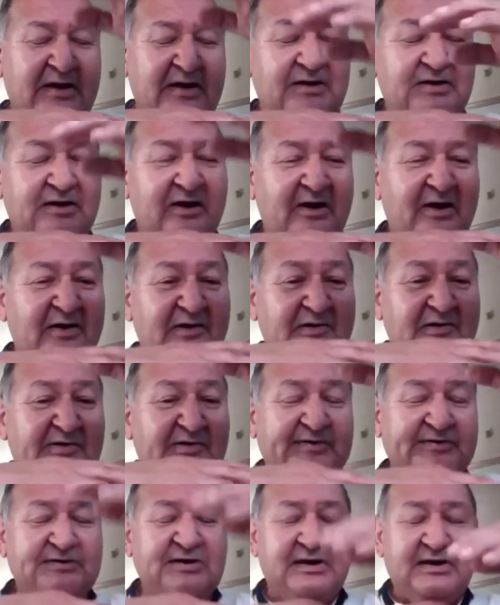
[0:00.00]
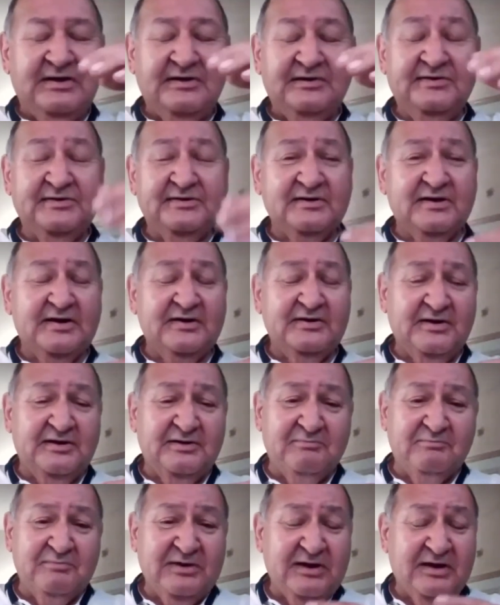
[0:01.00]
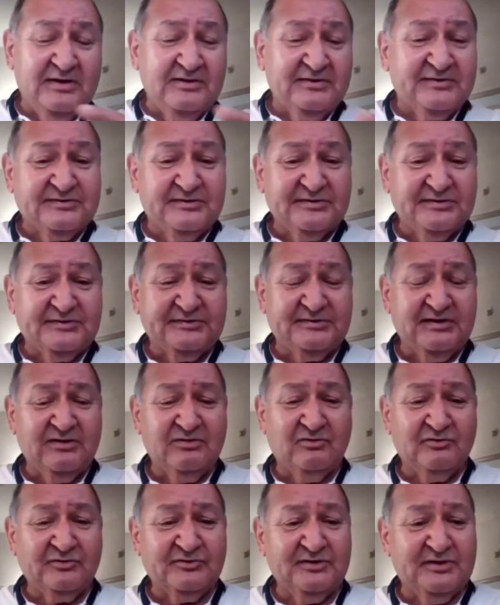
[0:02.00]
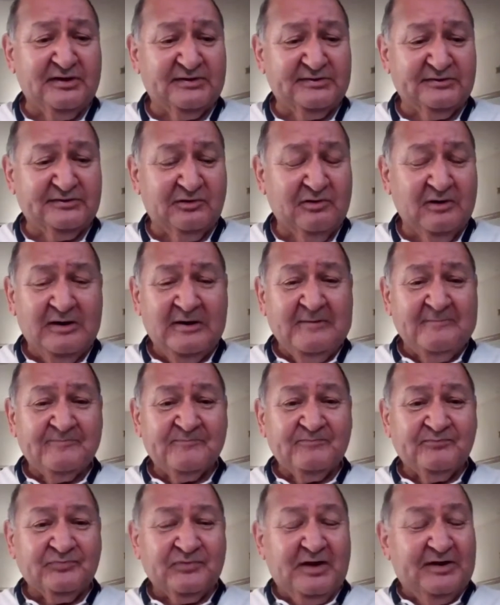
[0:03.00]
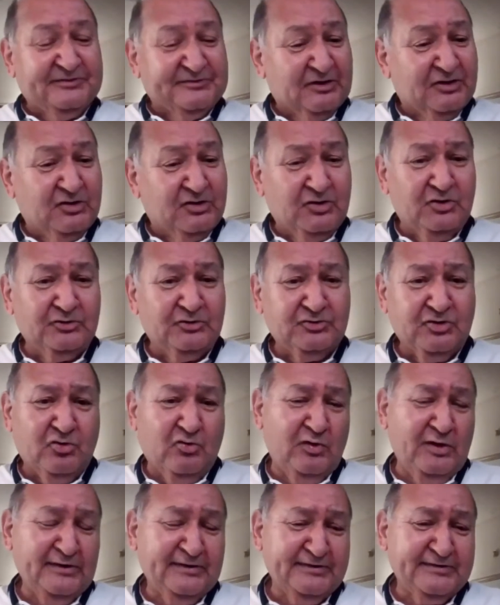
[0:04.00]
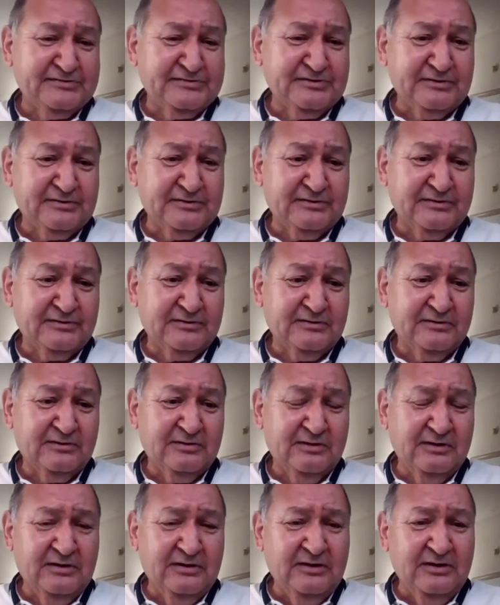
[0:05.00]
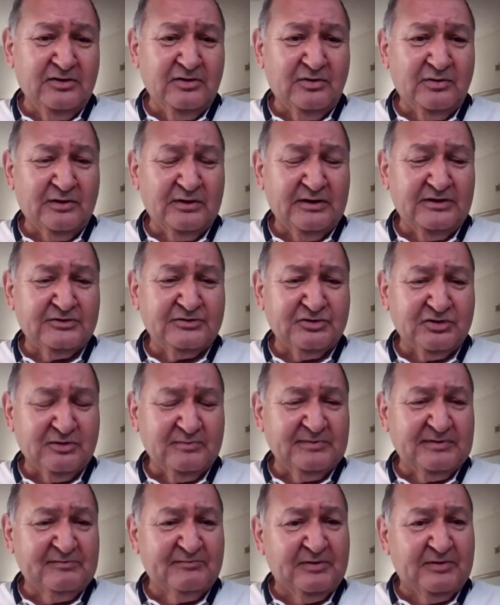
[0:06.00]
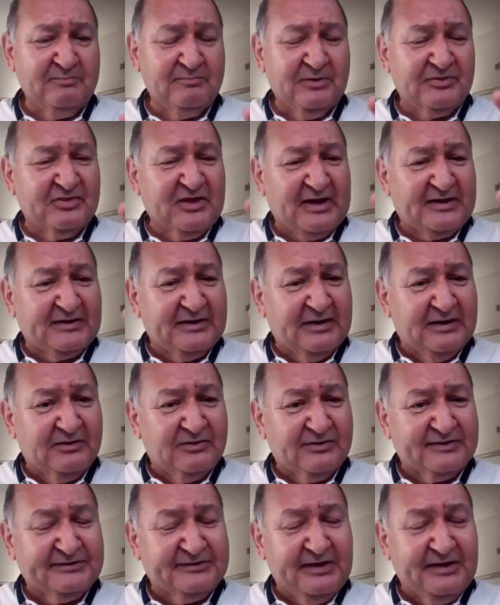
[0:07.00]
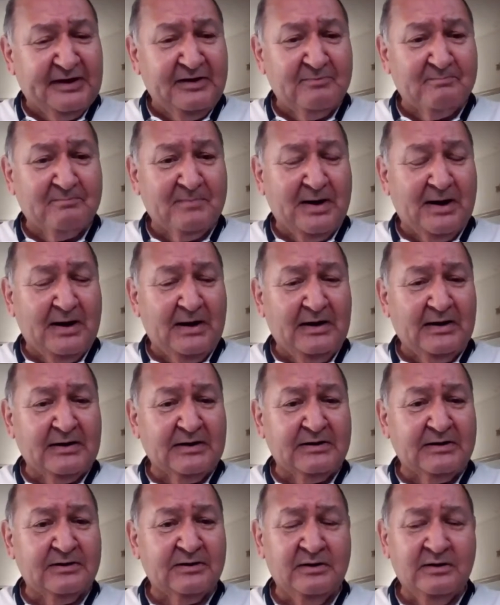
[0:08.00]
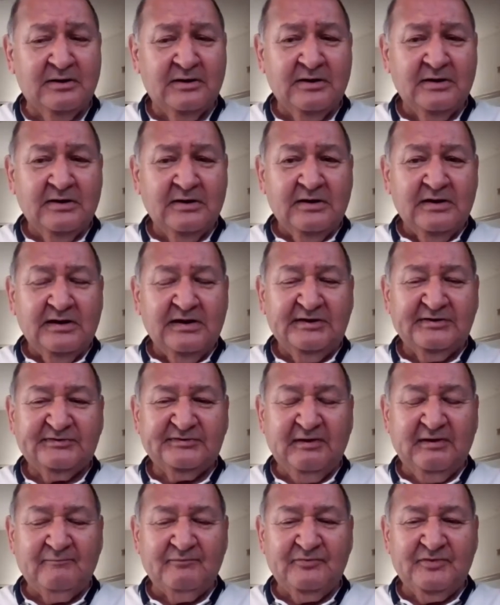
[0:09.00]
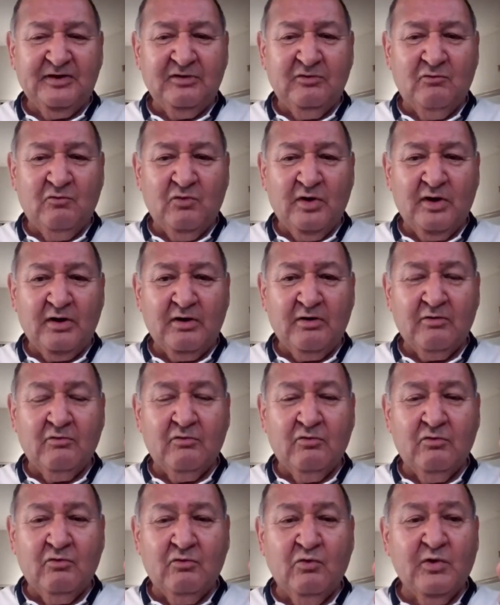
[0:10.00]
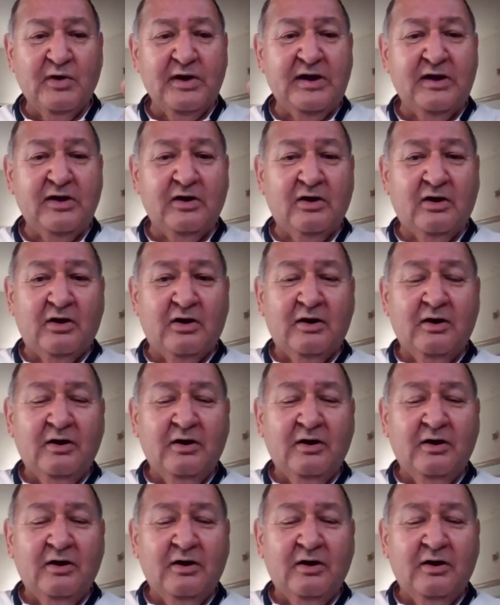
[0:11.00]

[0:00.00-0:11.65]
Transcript: and understands it and then begins to see those things. So it's a good question, you know, in terms of it, but that state of mind is something where we